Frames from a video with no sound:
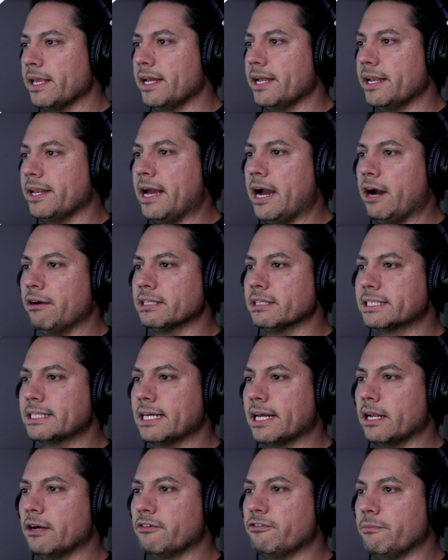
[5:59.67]
Now,
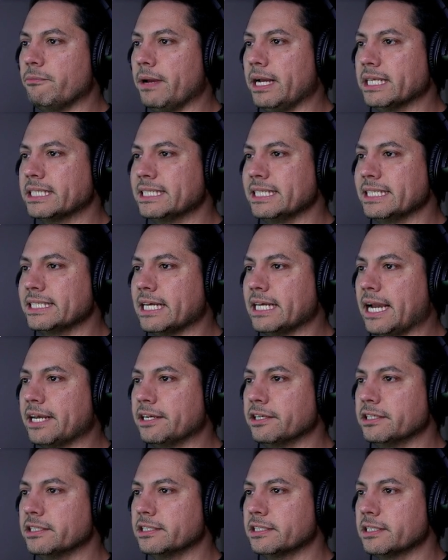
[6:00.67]
instead of best
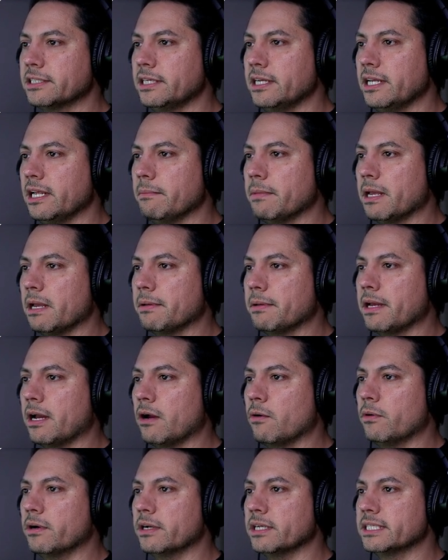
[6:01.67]
designers, maybe I
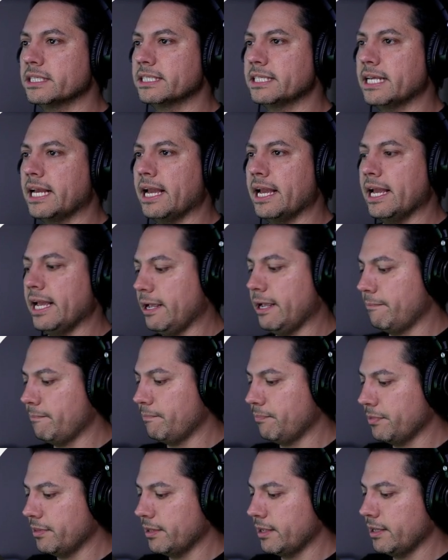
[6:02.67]
wanna say
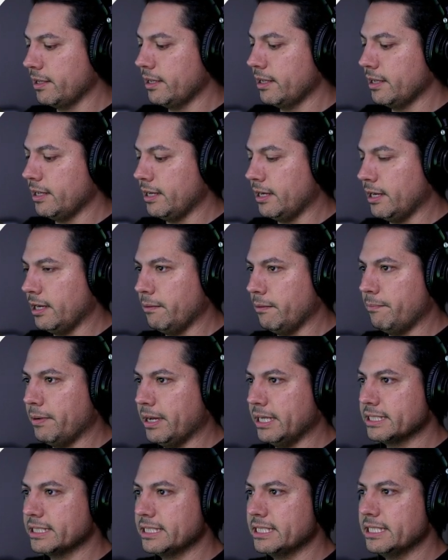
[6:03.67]
uh, best